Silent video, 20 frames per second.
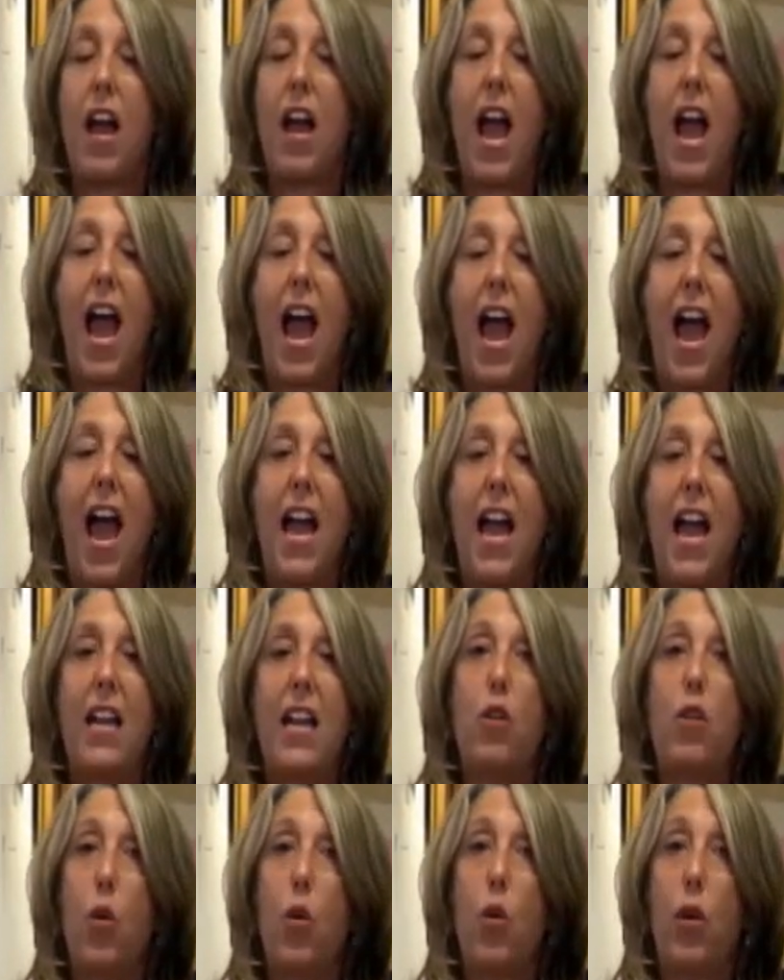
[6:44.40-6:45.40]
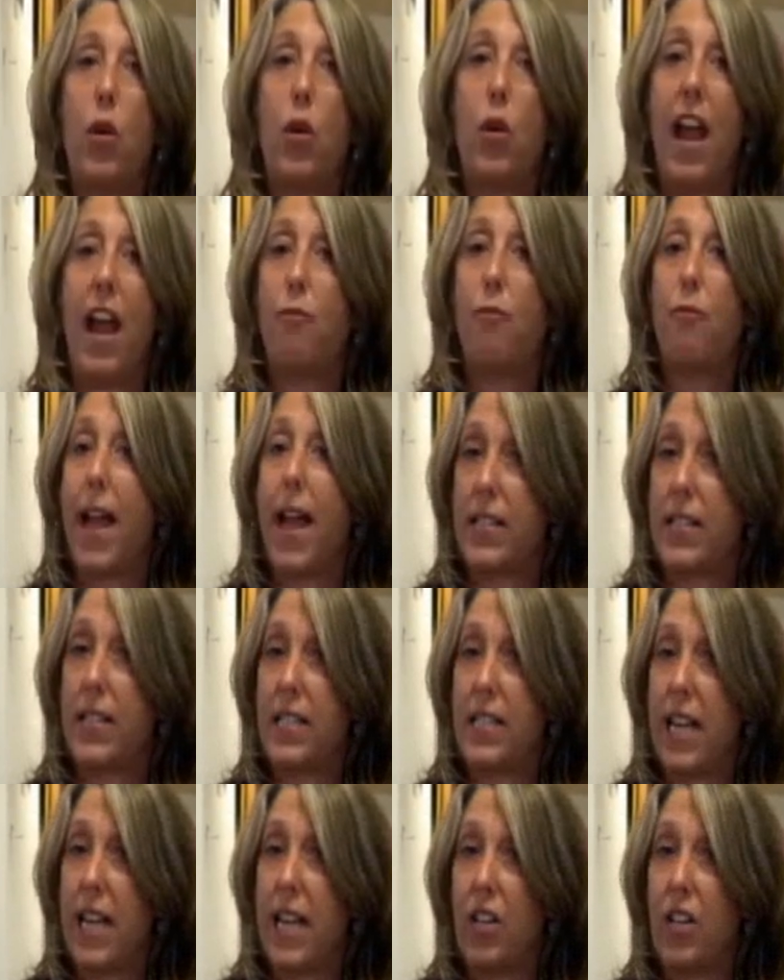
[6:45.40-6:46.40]
And you can have
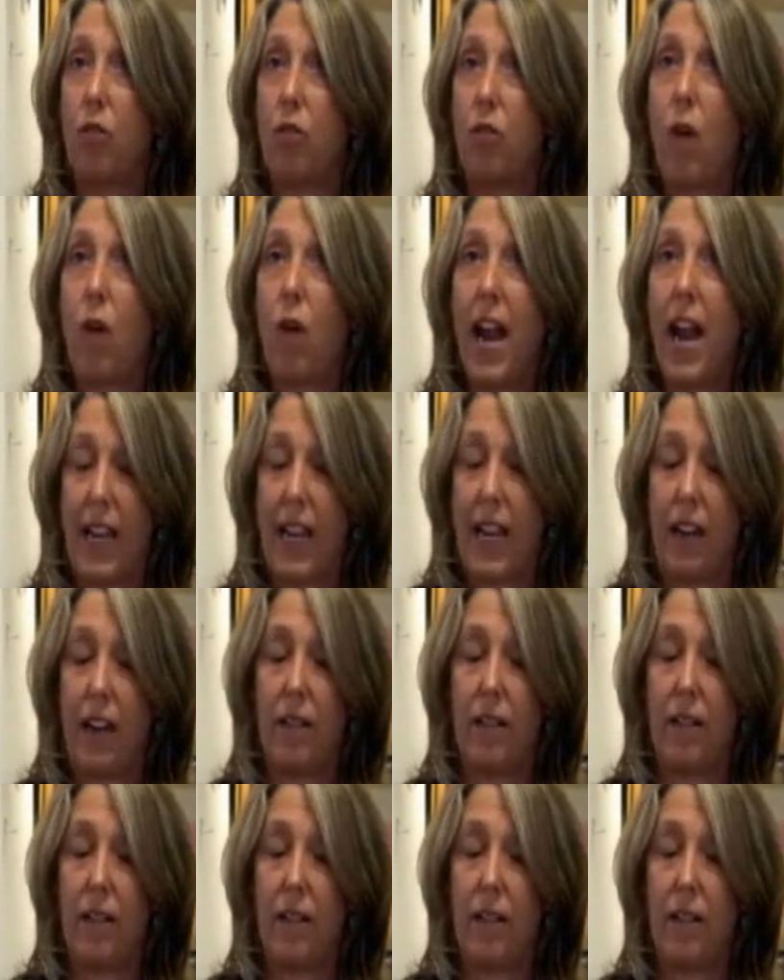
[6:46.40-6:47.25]
presentational writing.